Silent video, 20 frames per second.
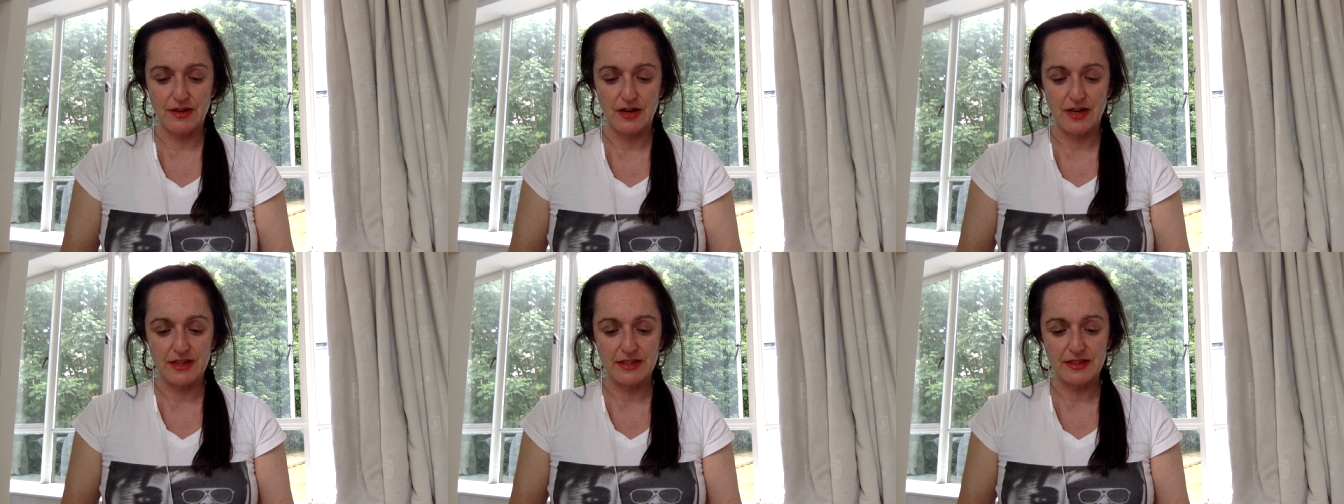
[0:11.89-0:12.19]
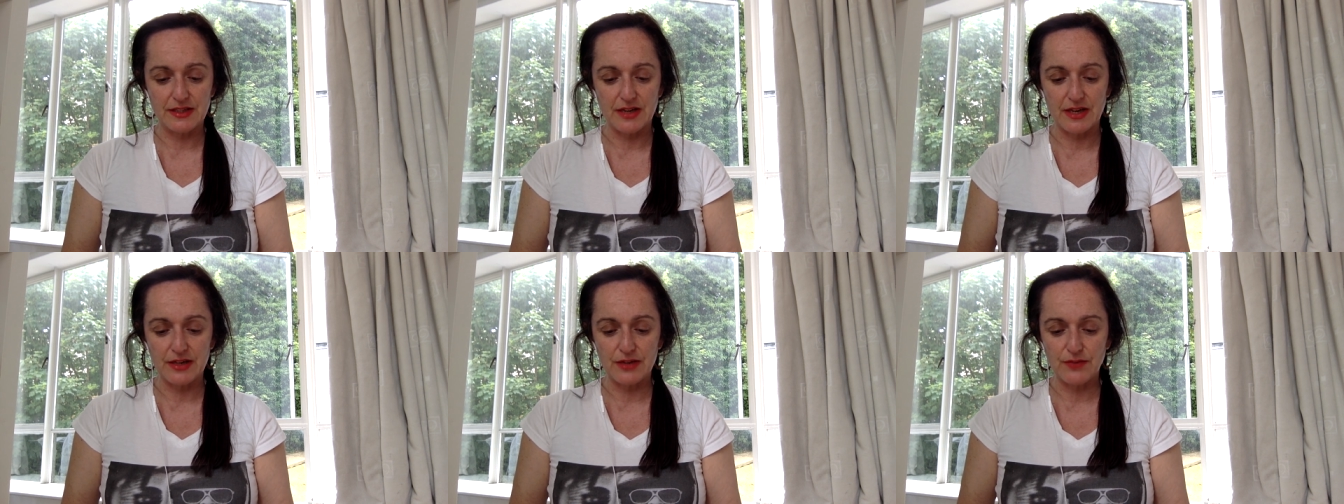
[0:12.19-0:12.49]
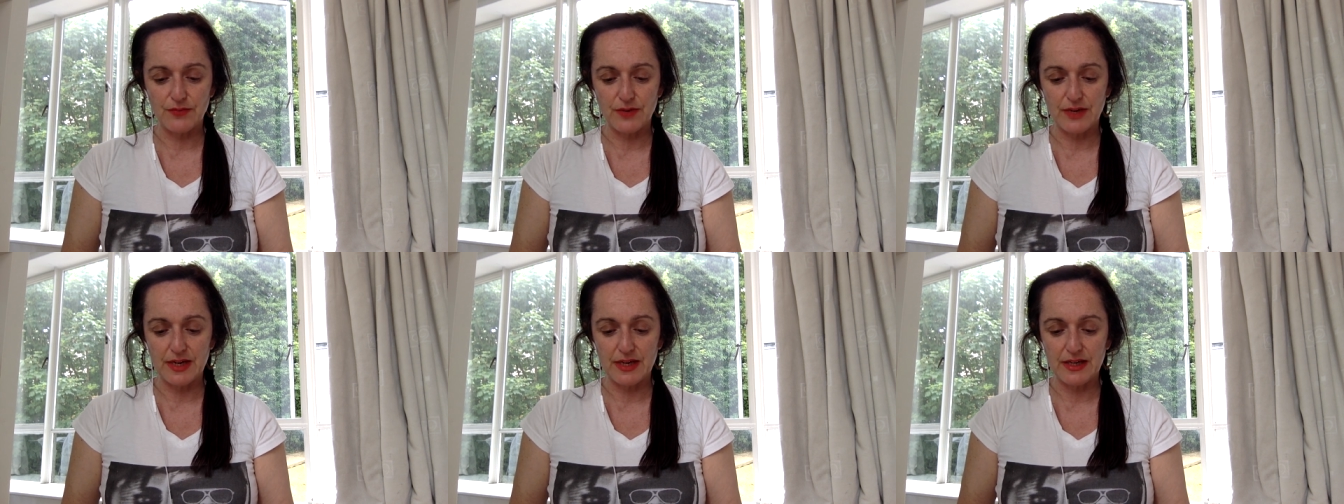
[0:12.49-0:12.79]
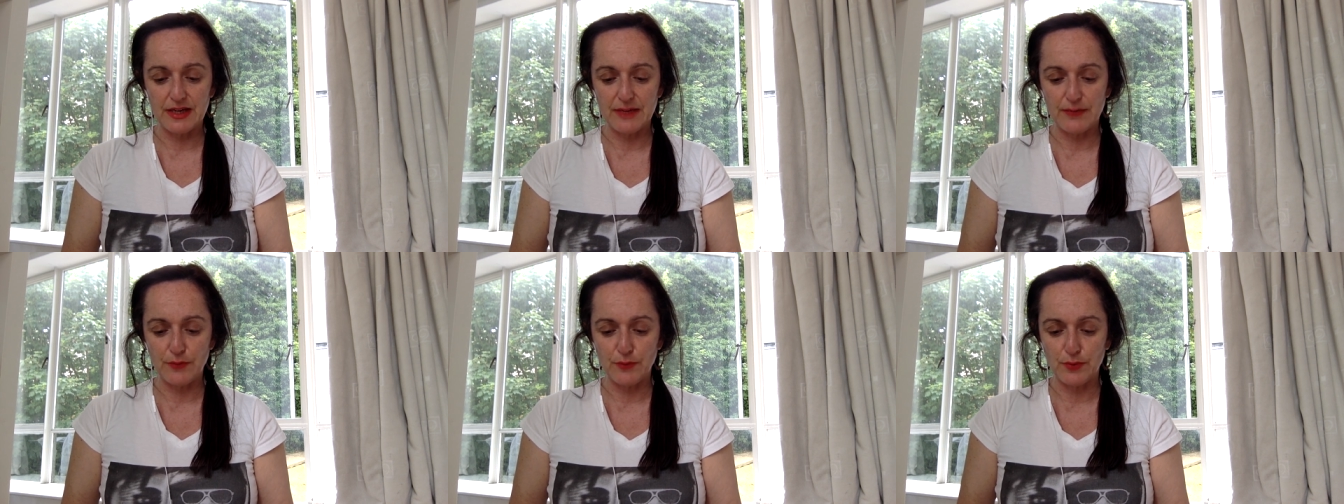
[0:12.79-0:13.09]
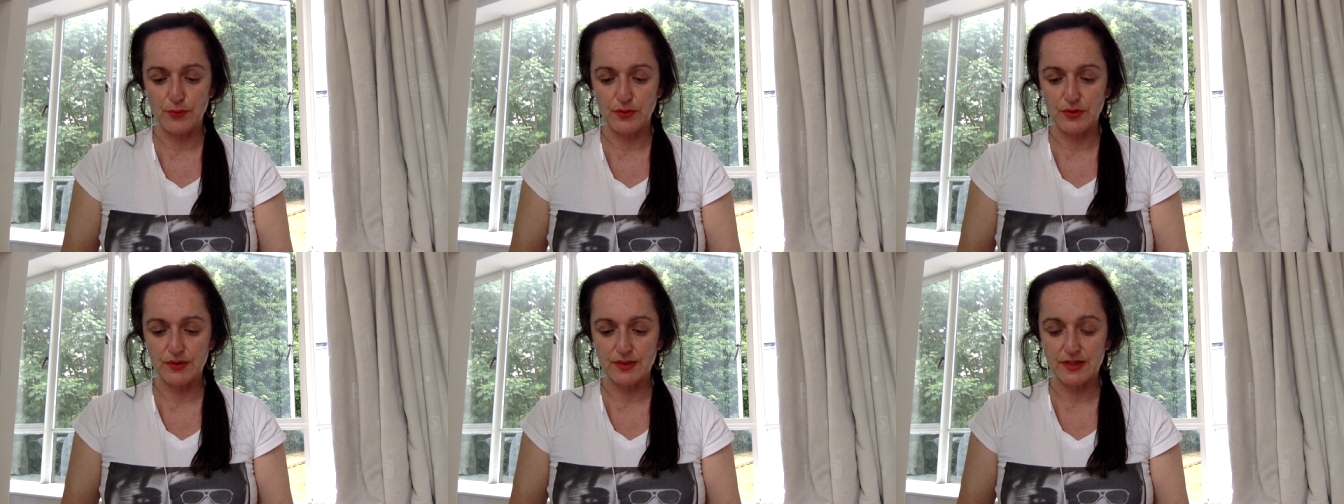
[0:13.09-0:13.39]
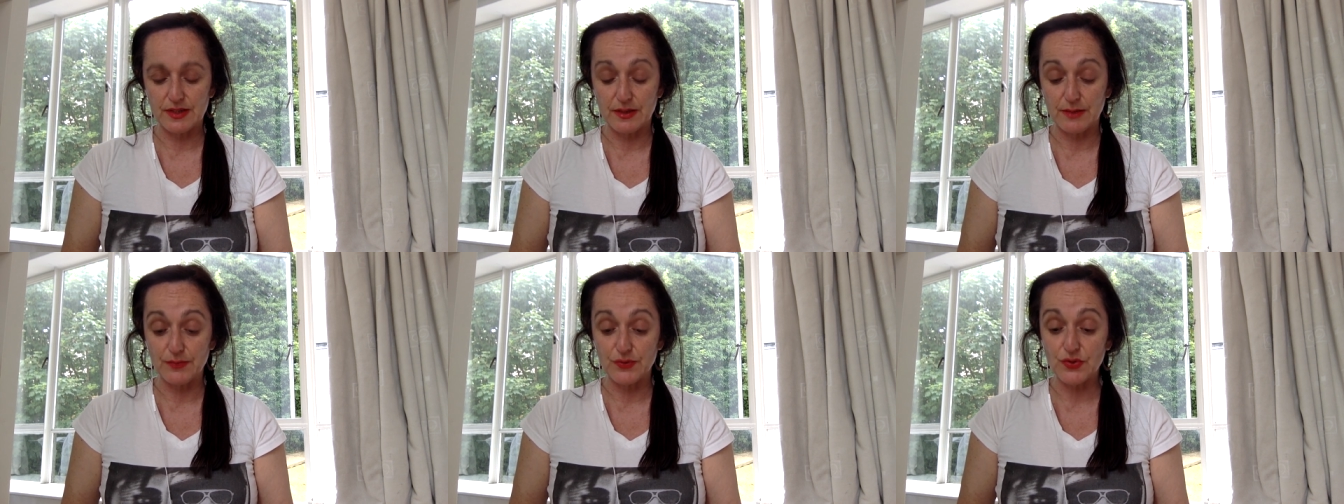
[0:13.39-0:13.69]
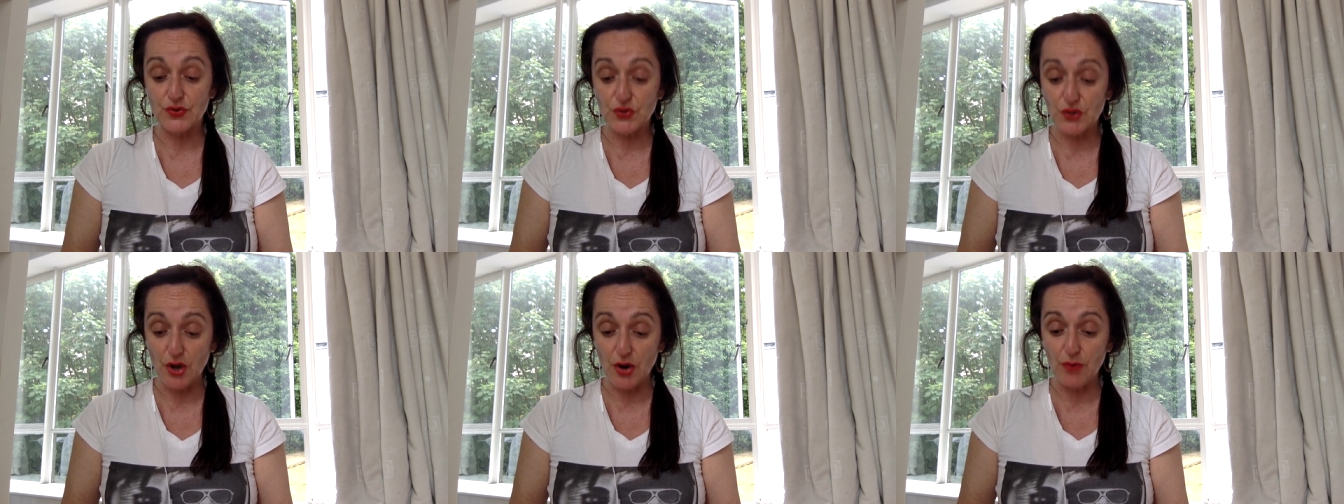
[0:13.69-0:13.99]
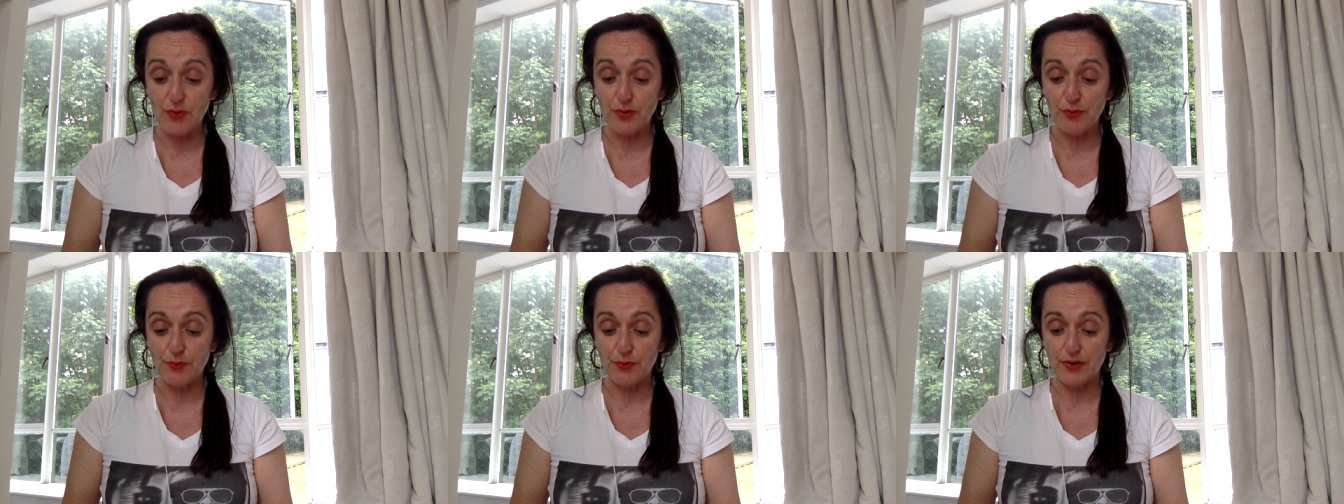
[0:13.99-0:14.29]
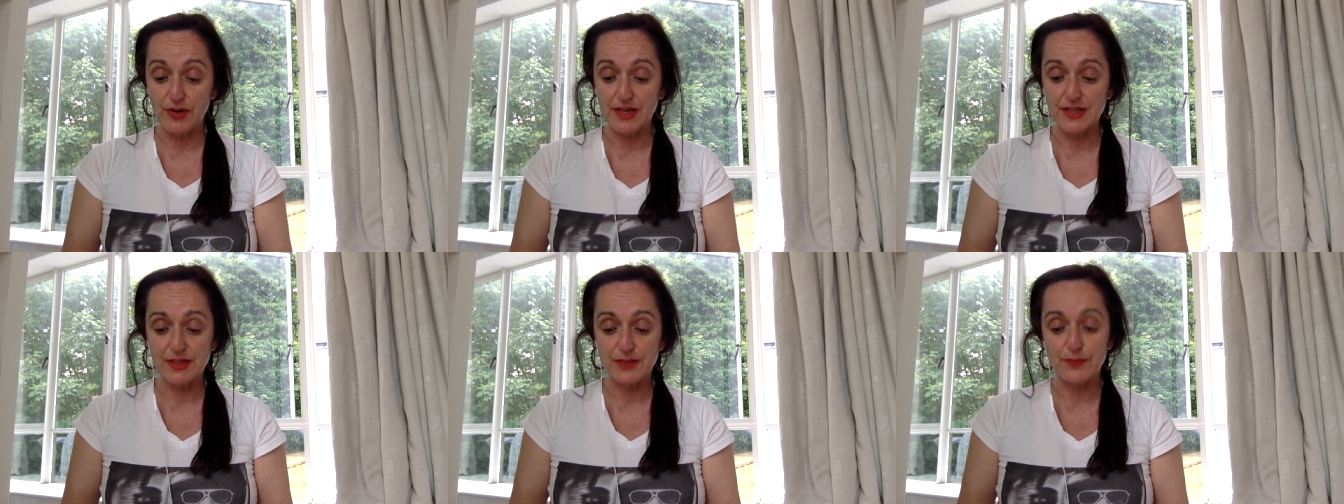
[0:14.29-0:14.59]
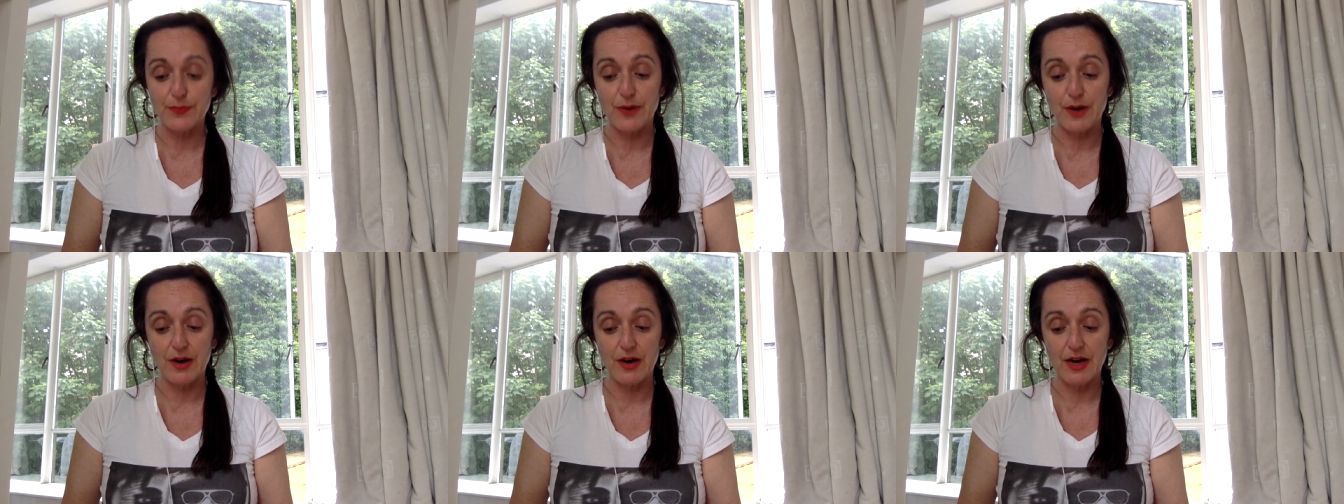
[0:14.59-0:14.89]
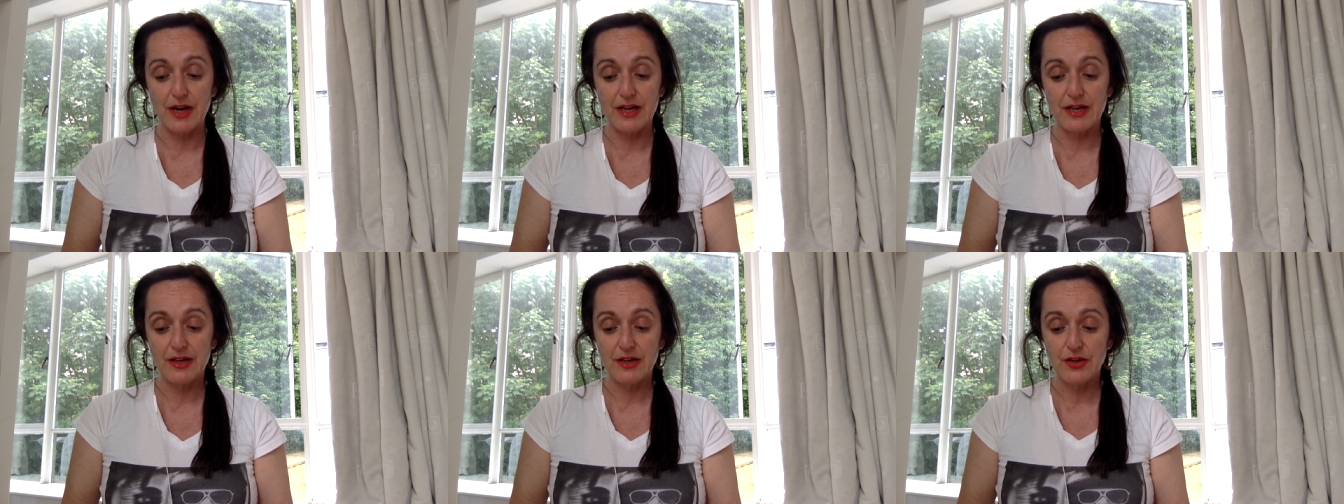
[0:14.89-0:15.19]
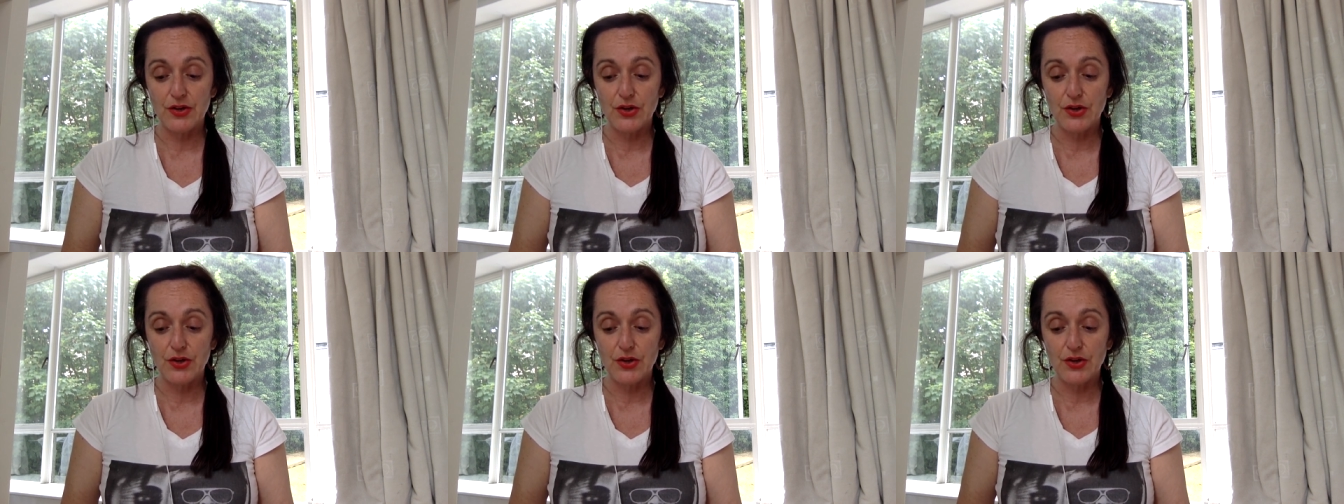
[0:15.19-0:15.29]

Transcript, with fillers: I started reading Neville books and I'm so impressed by